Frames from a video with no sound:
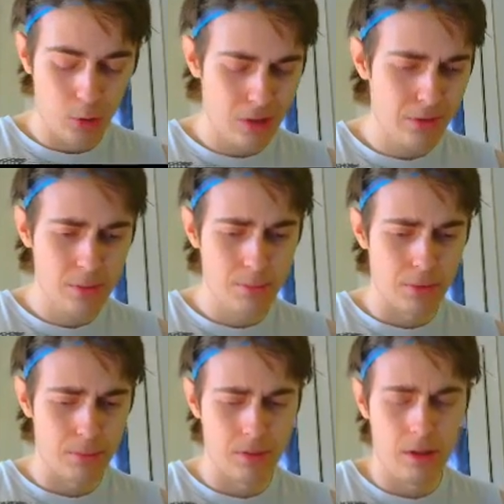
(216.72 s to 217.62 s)
Grievous,
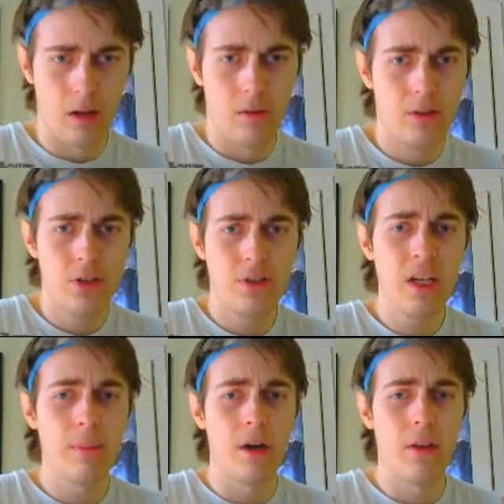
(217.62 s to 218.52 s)
just
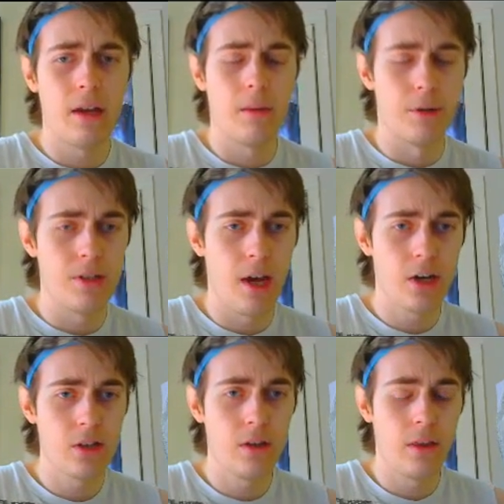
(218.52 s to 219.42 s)
thinking about like the
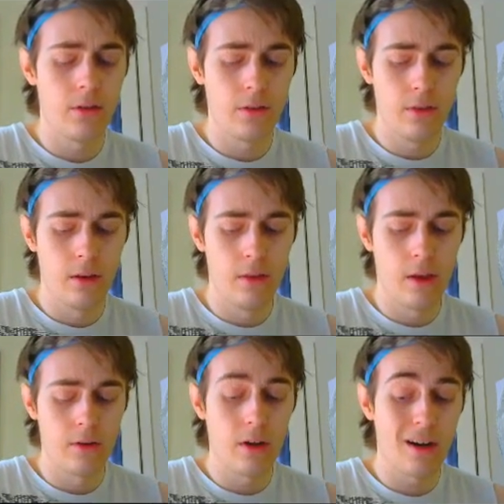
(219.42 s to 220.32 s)
protection that
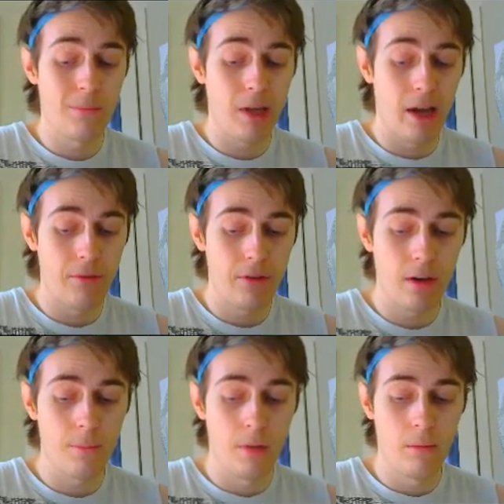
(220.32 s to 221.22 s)
they're not going to be having
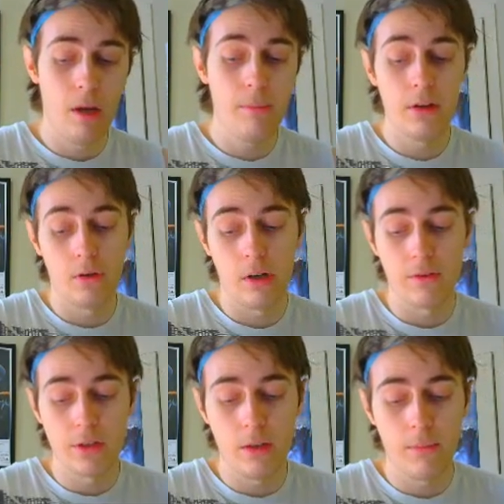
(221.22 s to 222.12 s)
there. Maybe a
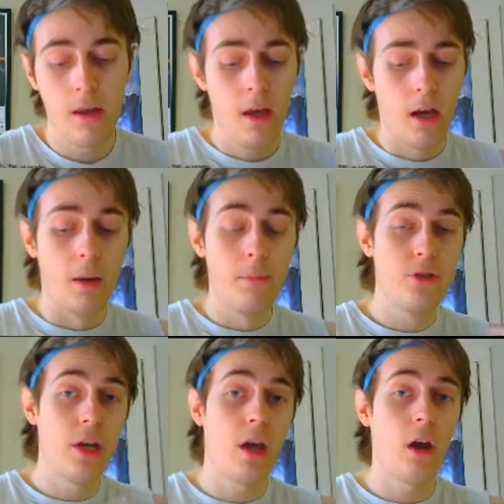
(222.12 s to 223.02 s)
Grievous team.
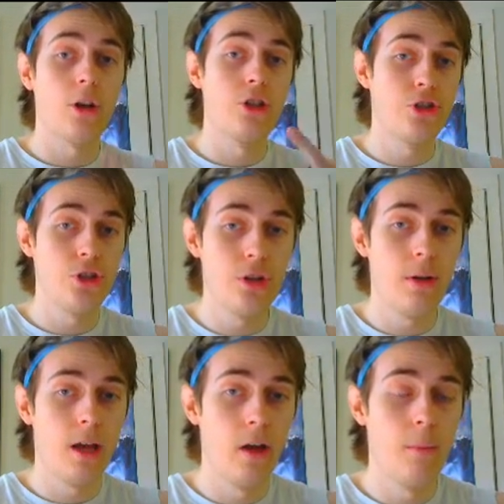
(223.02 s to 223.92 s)
JKR
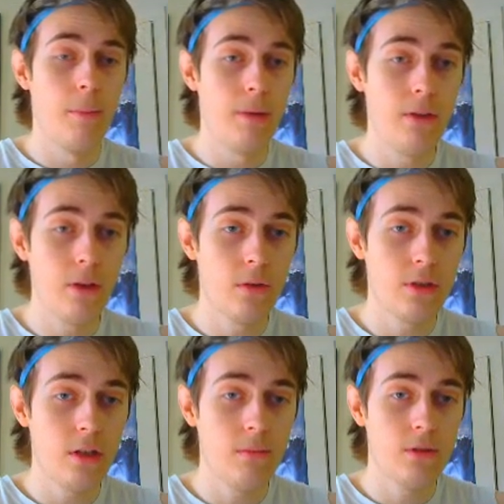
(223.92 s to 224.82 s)
should help beat those
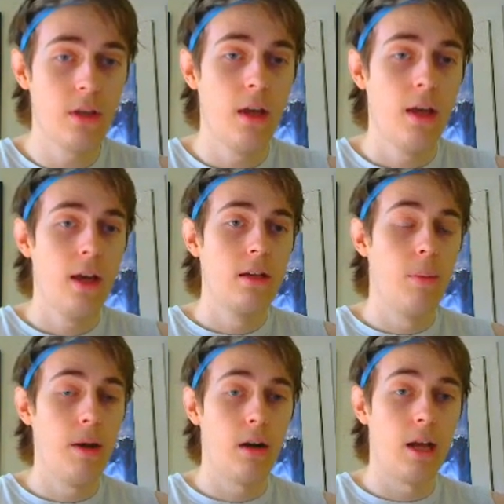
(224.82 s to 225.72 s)
teams
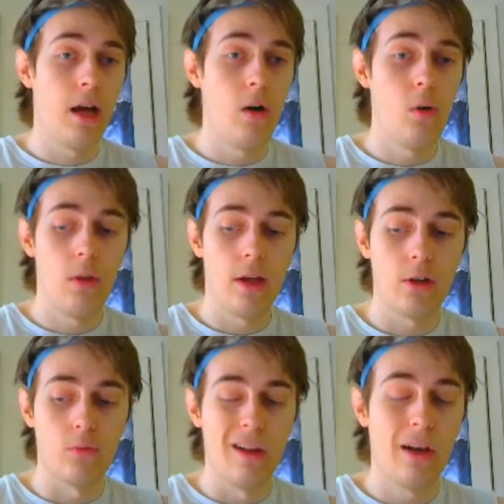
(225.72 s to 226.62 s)
depending on how like
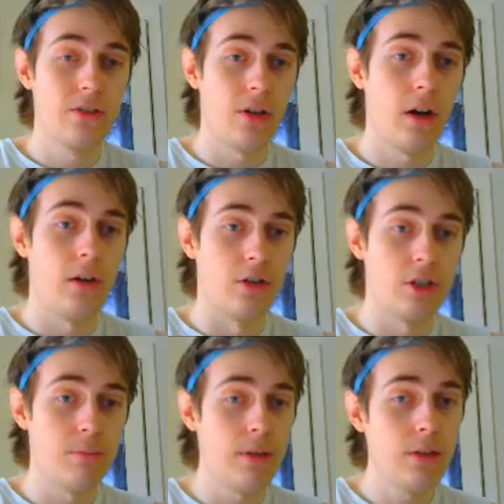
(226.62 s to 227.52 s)
your relics are and your
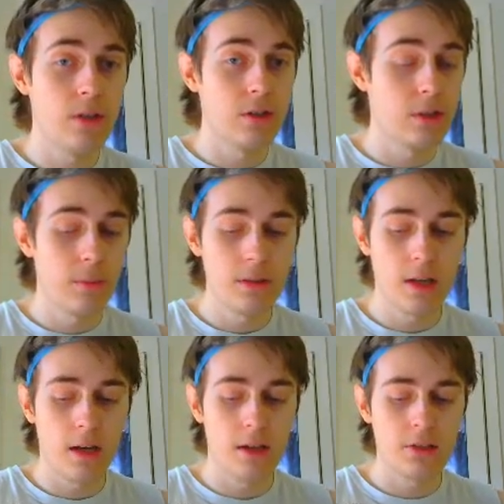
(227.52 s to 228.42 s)
speeds on some of these
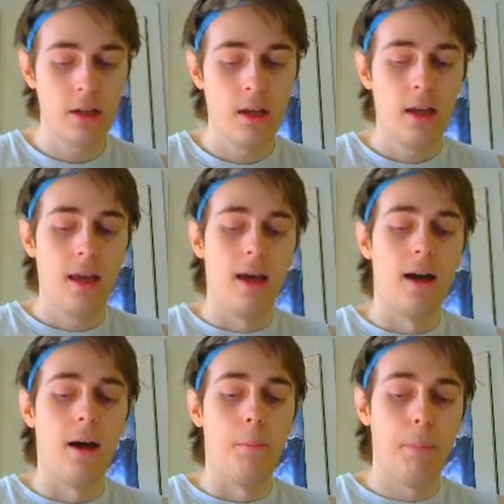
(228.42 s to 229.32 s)
guys.
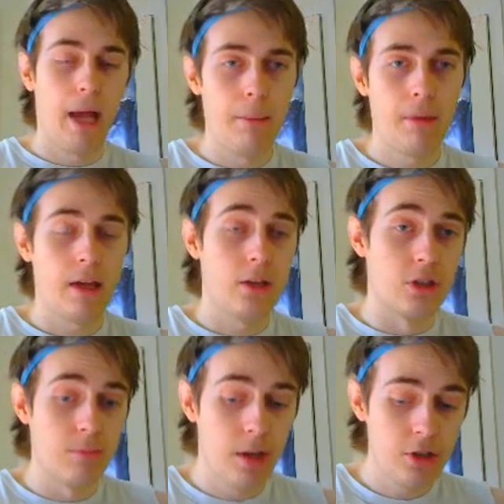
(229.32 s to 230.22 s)
Padme, like I
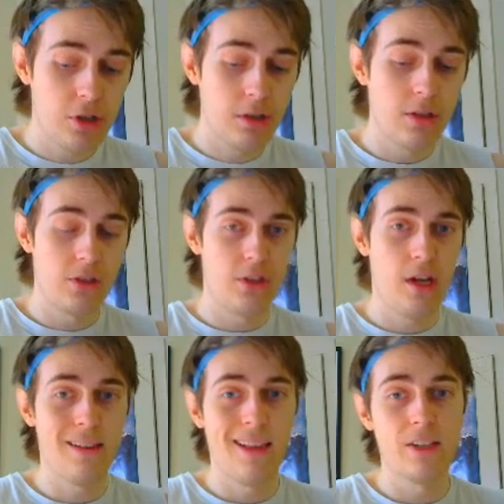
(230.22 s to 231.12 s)
just mentioned,
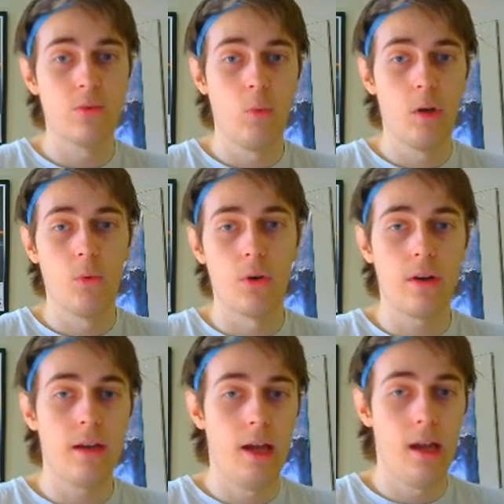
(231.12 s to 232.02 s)
CLS will
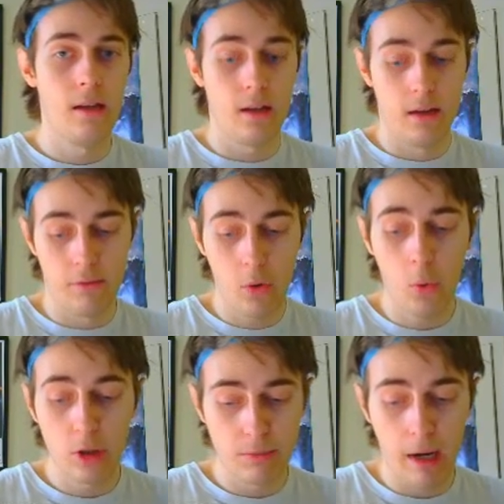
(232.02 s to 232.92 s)
work, and of
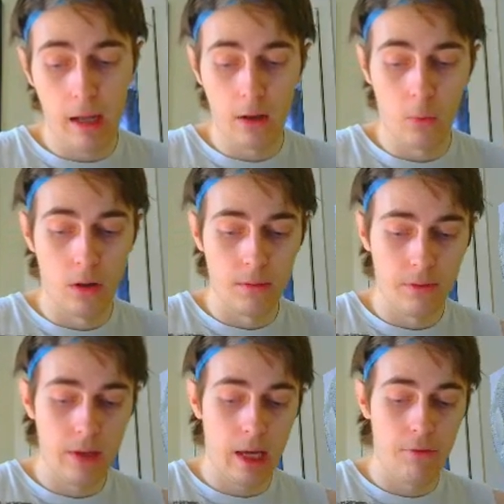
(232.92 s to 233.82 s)
course Malik will
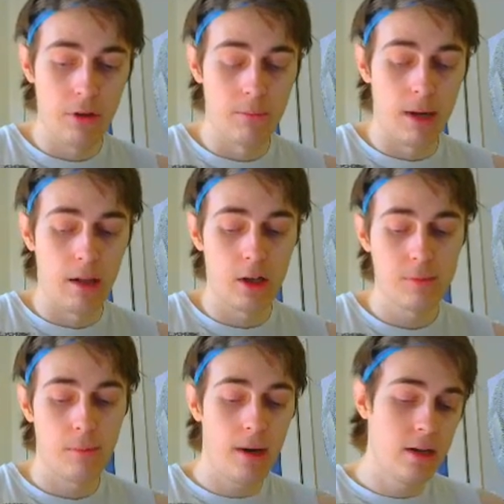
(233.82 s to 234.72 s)
if you have good Maliks,
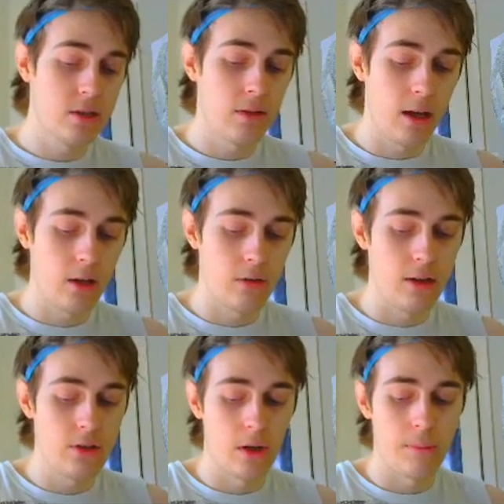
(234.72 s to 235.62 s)
but mine isn't that
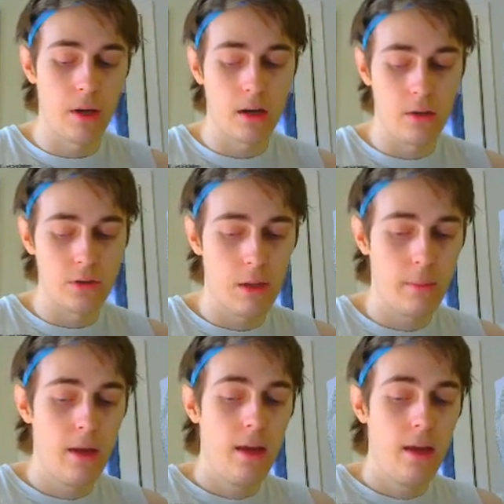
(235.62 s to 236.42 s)
great, so I'm not going to use him.